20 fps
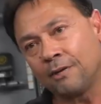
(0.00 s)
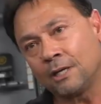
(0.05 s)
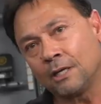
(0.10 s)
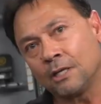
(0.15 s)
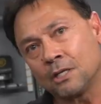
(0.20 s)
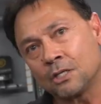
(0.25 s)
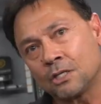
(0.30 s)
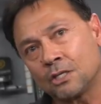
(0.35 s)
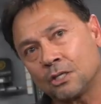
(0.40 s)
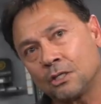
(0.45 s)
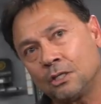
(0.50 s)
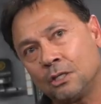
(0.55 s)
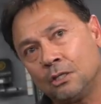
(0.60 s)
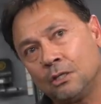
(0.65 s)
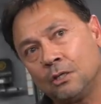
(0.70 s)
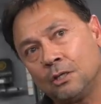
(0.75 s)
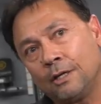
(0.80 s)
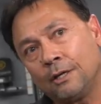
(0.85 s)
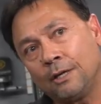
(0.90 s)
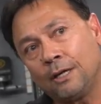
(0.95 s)
is, you
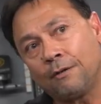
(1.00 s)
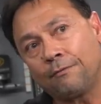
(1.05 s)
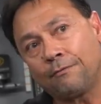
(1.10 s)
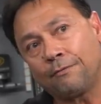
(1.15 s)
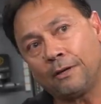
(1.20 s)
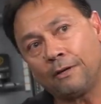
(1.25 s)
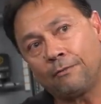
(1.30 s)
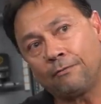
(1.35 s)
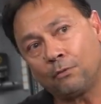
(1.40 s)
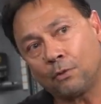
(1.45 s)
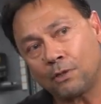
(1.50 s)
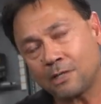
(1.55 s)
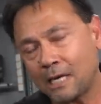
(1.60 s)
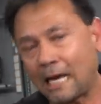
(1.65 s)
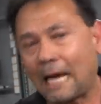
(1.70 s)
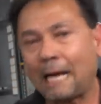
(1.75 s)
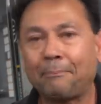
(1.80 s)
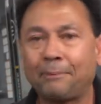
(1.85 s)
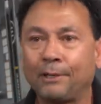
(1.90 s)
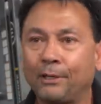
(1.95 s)
know, if what's
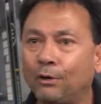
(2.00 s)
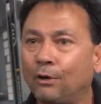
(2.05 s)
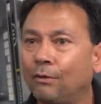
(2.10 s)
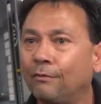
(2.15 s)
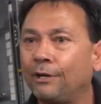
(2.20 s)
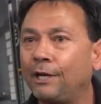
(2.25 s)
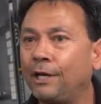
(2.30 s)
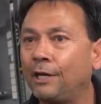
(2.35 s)
happening over